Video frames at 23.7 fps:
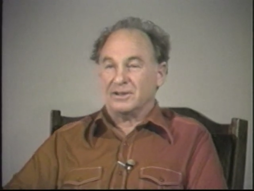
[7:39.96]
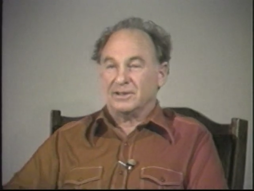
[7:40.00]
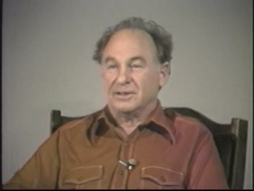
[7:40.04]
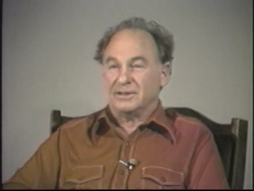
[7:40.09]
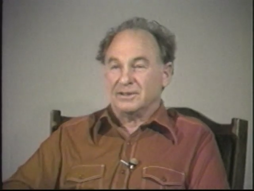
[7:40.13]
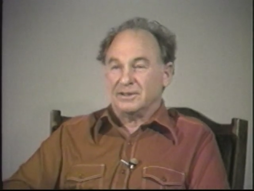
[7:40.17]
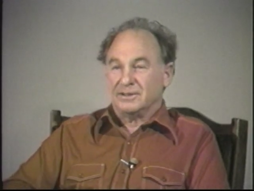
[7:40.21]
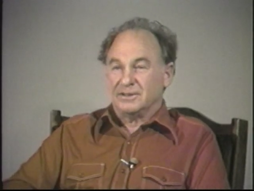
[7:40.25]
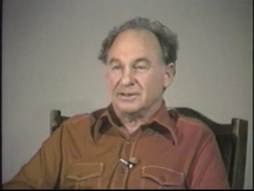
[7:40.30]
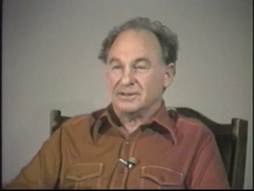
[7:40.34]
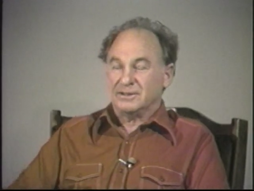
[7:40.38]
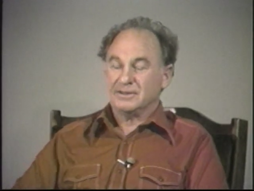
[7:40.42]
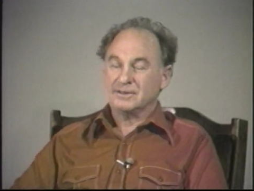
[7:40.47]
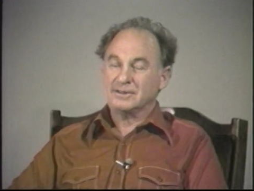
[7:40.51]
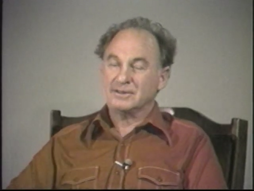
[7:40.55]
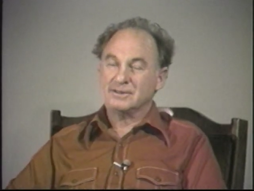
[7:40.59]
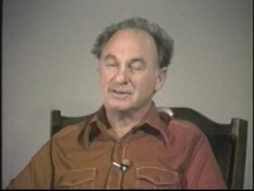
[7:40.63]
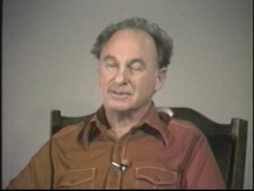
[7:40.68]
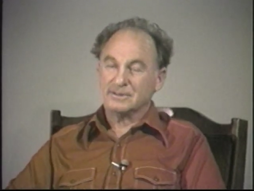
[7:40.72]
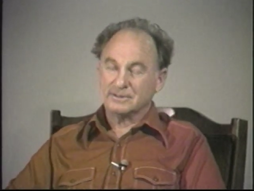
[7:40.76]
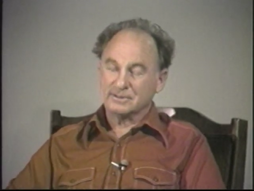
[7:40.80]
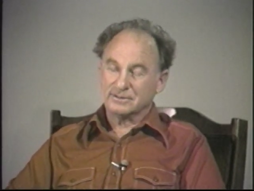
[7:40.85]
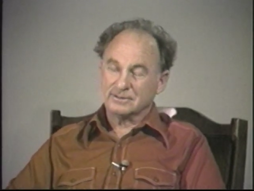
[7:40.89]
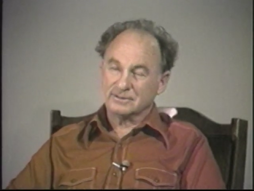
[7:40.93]

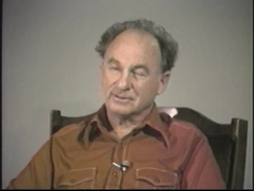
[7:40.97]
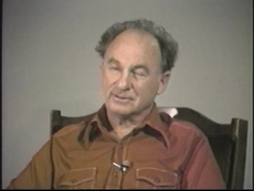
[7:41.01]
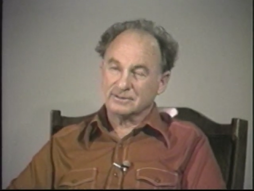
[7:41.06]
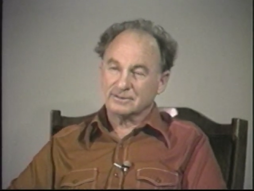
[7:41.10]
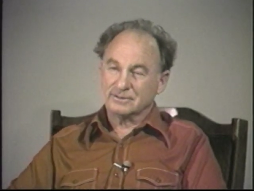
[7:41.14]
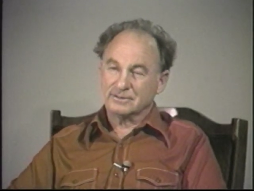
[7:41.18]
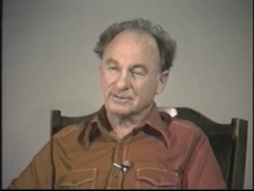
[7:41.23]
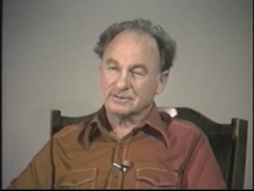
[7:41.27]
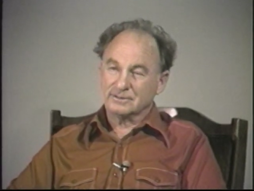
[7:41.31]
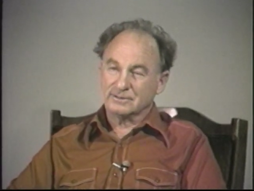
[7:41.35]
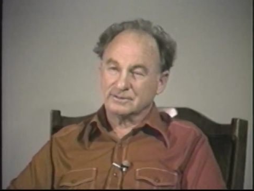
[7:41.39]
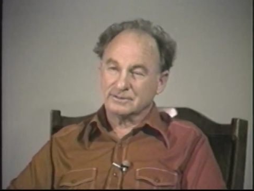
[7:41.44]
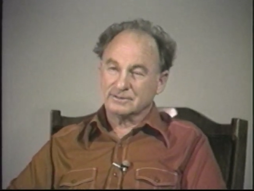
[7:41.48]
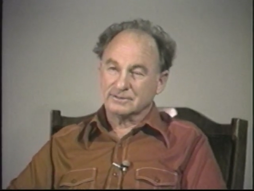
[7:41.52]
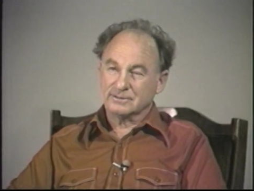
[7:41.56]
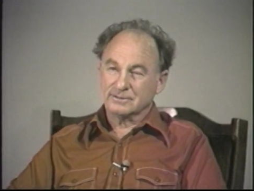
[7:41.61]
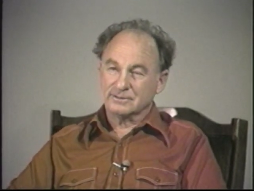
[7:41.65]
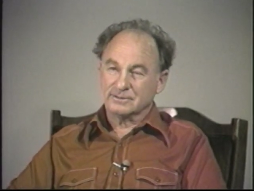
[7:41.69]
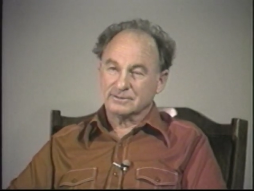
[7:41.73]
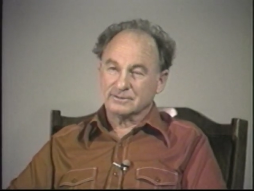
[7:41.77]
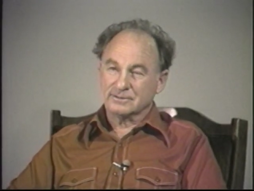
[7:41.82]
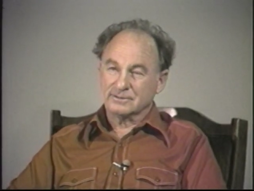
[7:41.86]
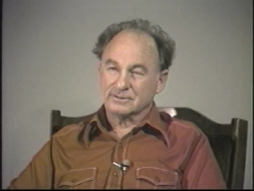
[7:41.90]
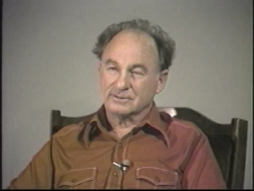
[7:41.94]

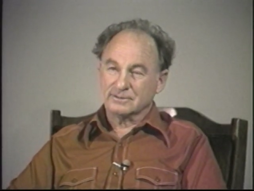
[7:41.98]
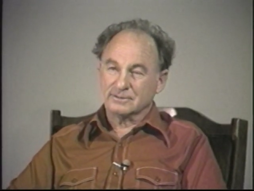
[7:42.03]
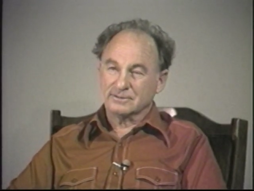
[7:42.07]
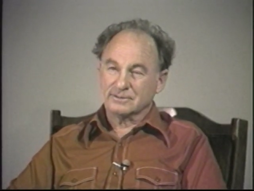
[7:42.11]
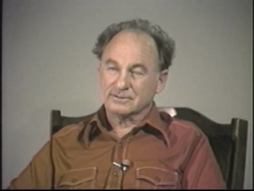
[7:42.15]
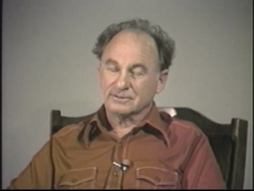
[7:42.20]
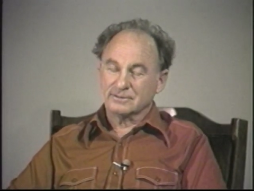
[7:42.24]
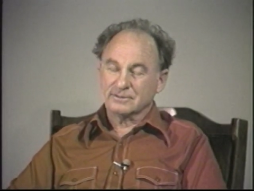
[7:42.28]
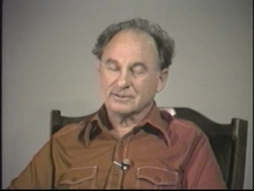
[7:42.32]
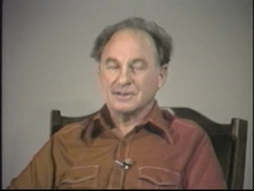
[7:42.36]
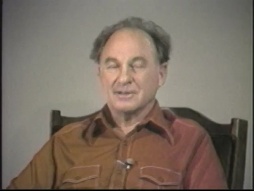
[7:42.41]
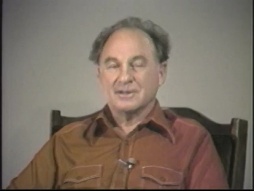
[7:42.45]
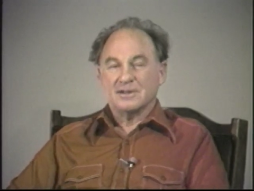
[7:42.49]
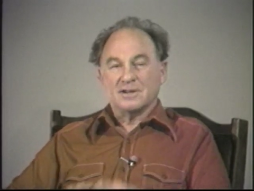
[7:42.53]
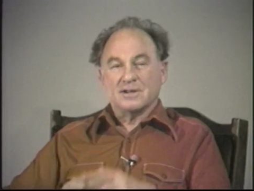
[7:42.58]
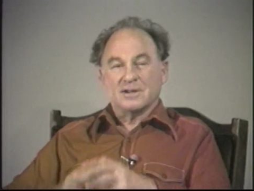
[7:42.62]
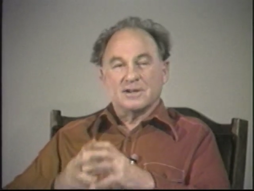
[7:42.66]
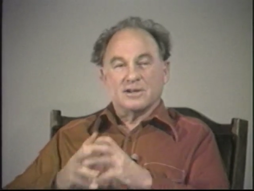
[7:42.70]
Nobody speaks.